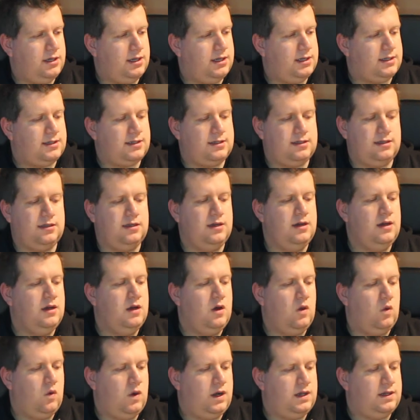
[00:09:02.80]
this
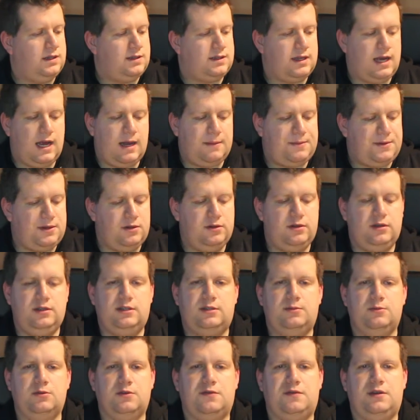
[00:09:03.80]
runs absolutely
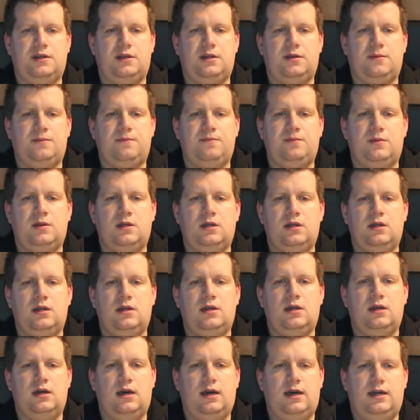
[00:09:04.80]
smoothly.
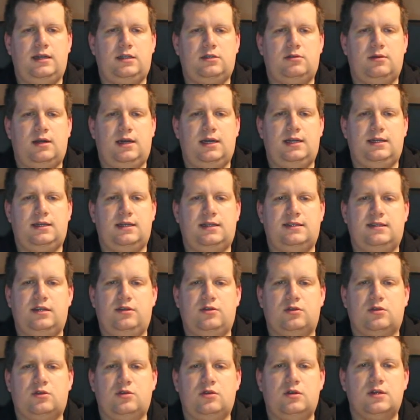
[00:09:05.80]
I tried
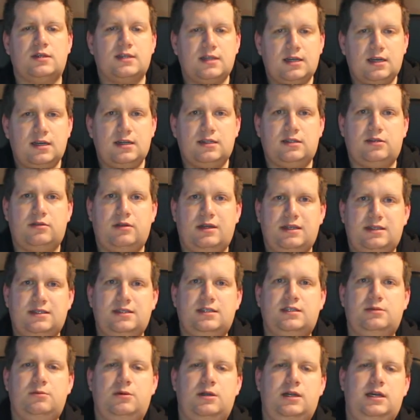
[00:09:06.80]
Assetto Corsa, it's a racing
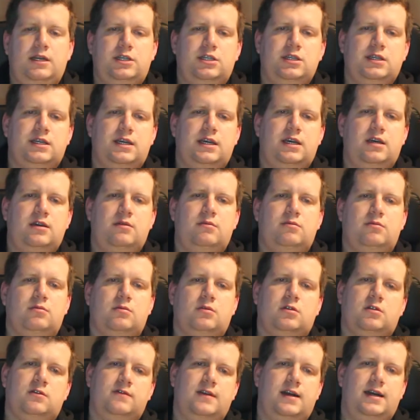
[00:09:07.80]
simulation
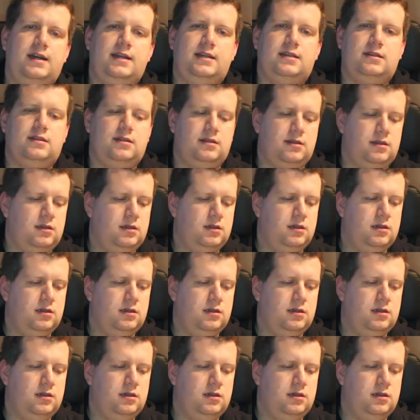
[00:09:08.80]
game, quite